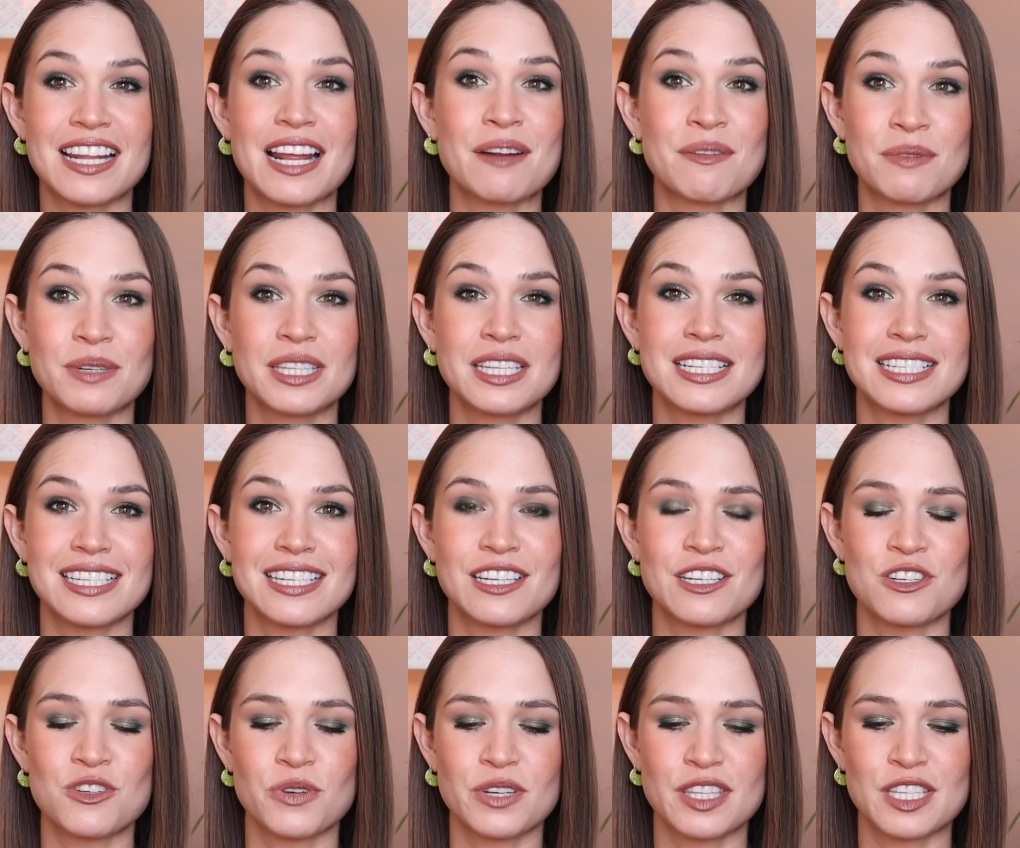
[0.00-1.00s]
I really did
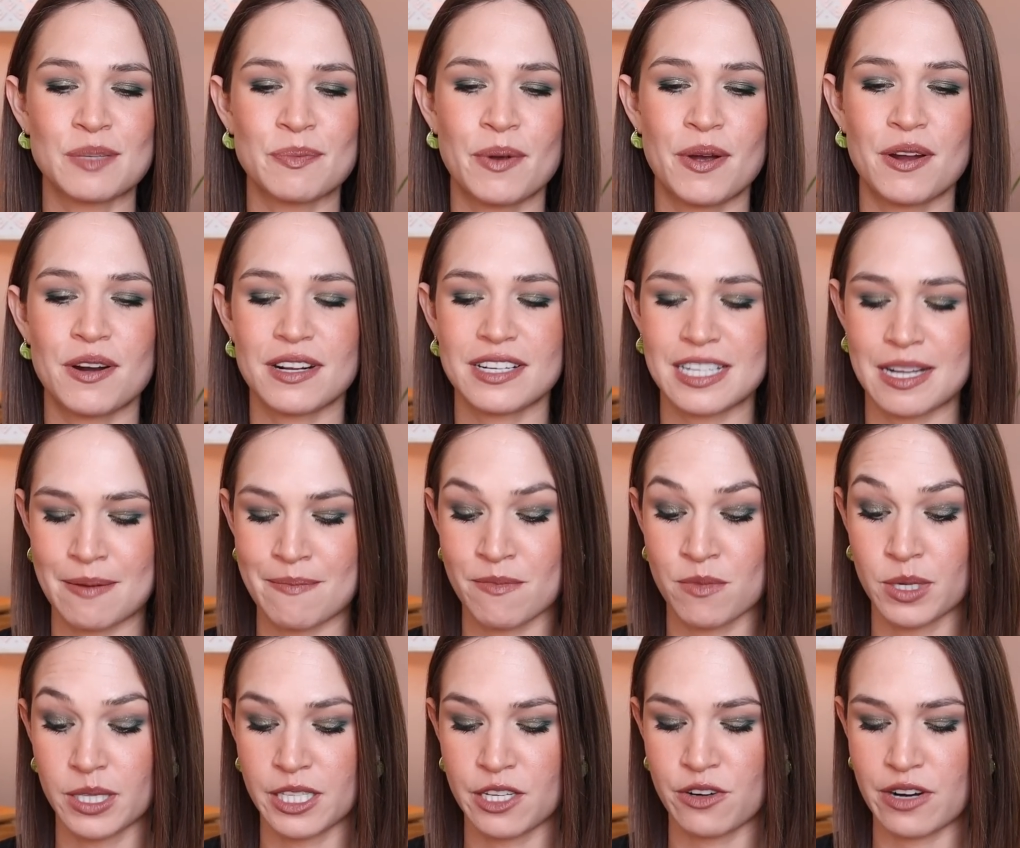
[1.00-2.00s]
enjoy this product and I'm
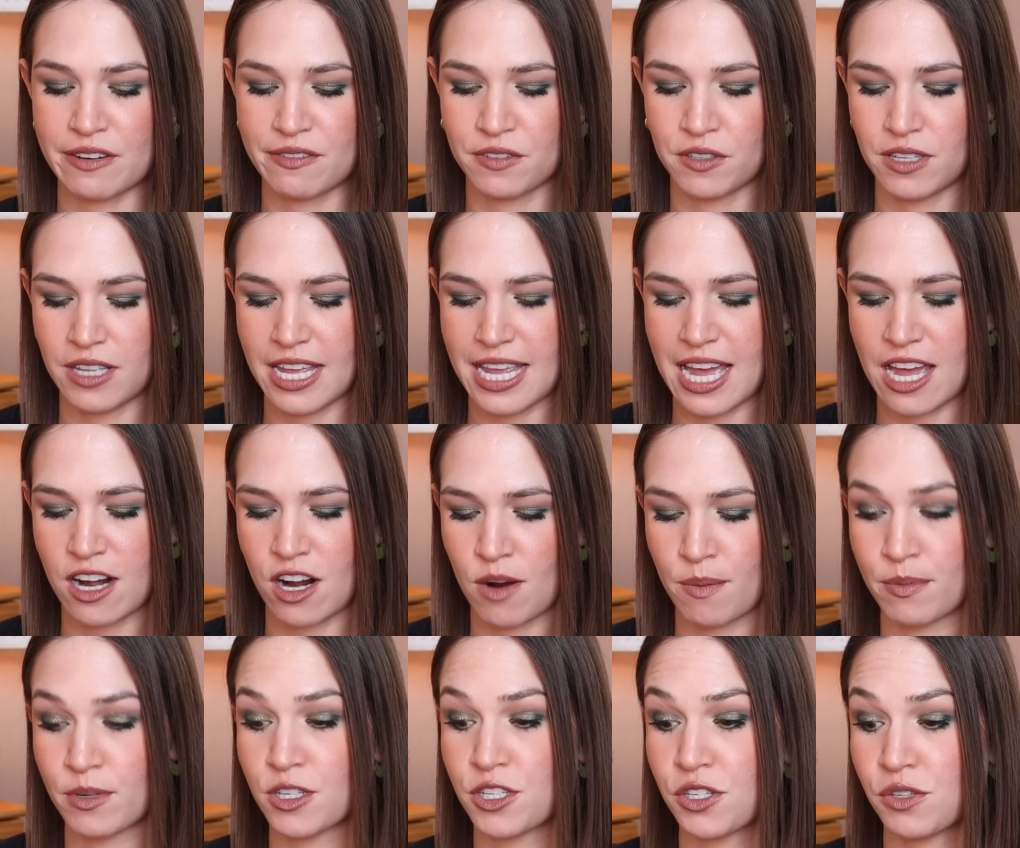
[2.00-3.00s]
really grateful I had an
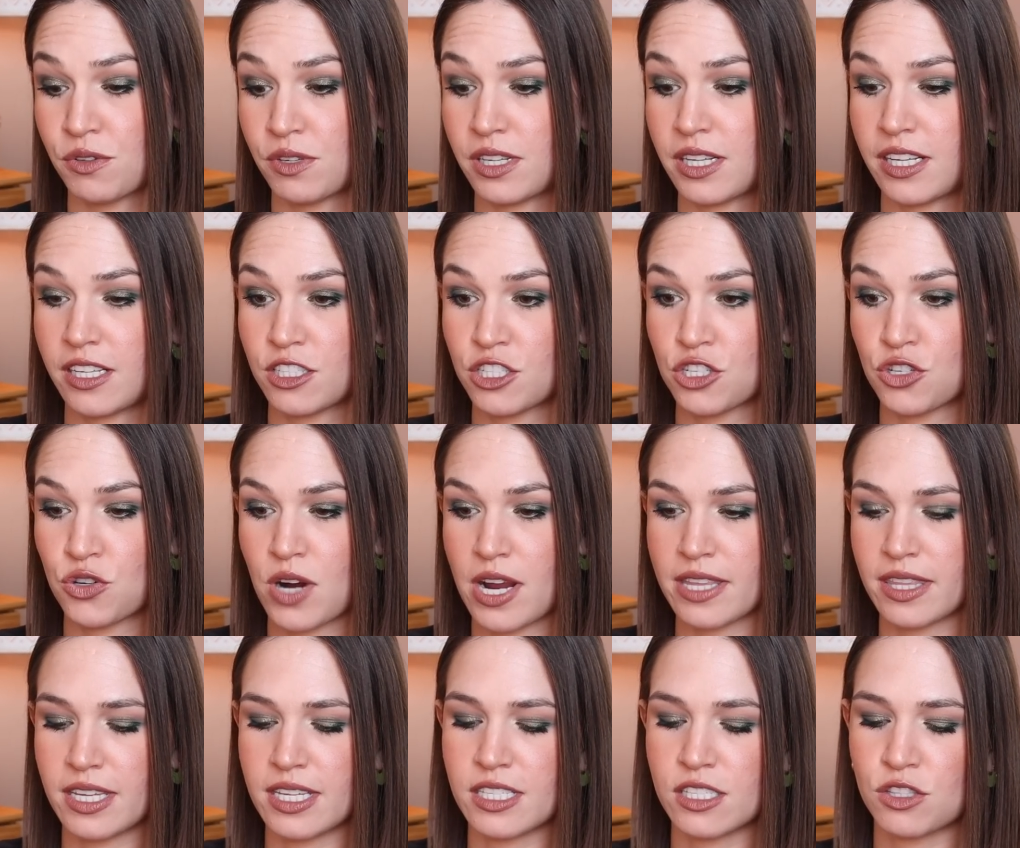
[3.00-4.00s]
opportunity to try
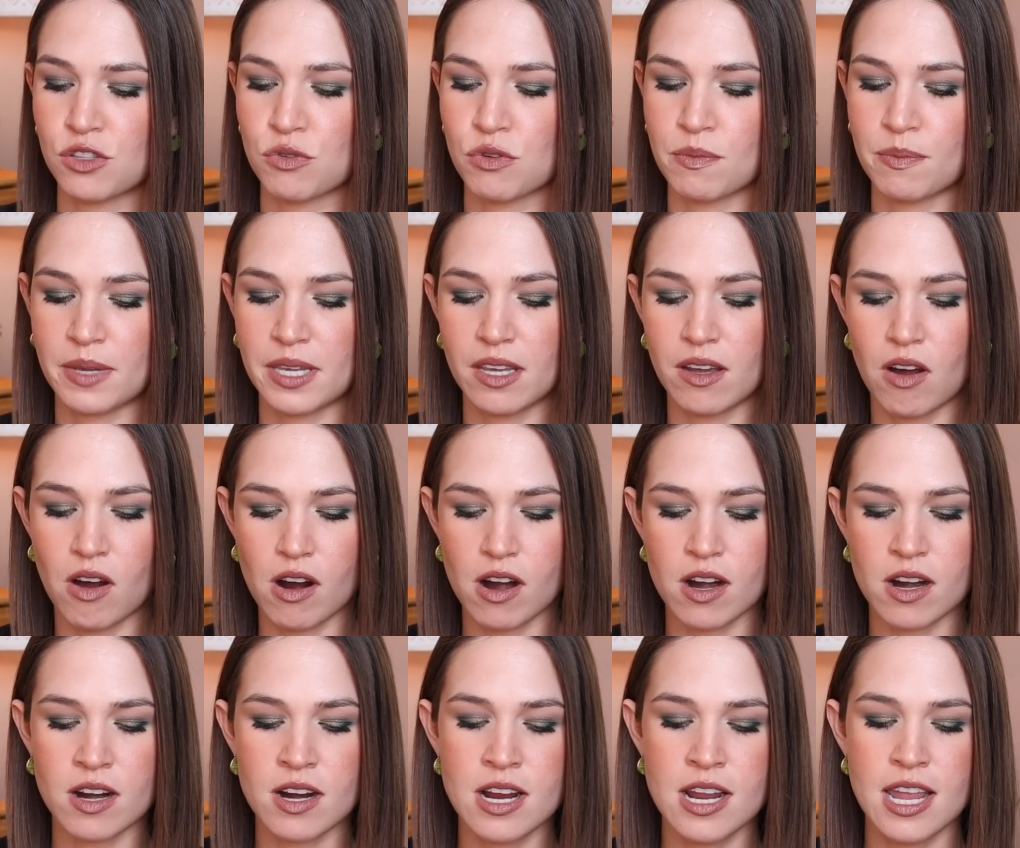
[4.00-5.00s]
this through
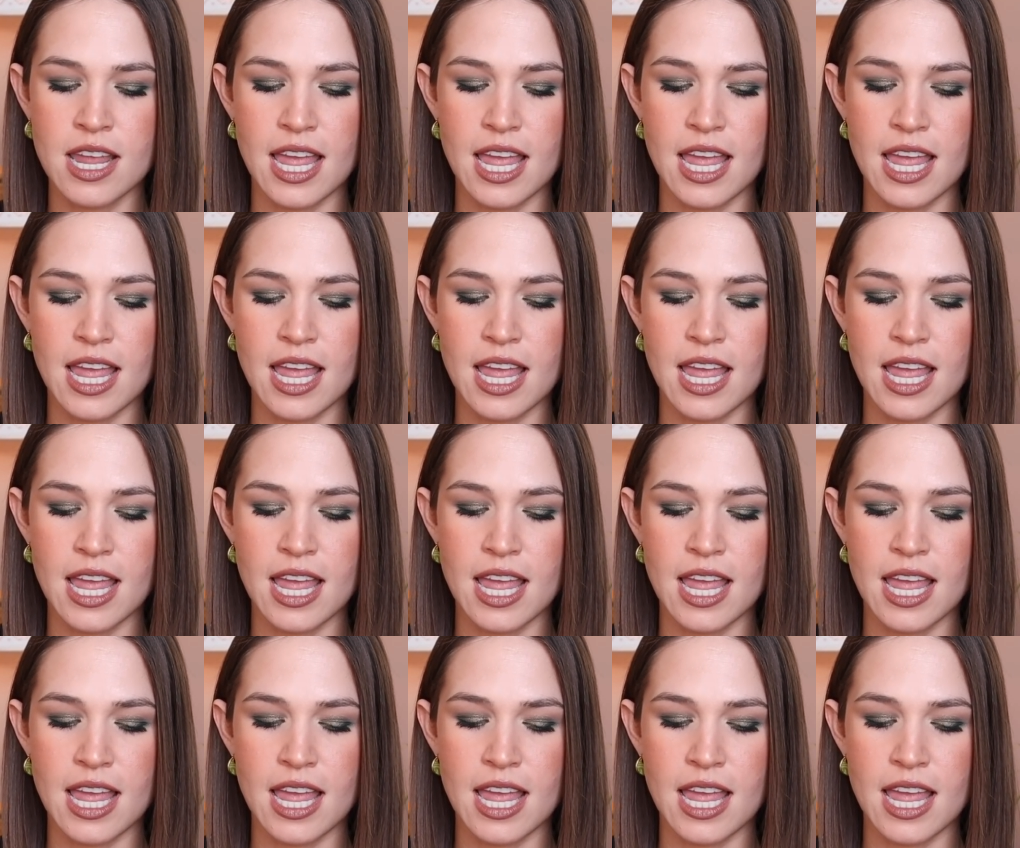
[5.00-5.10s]
PR.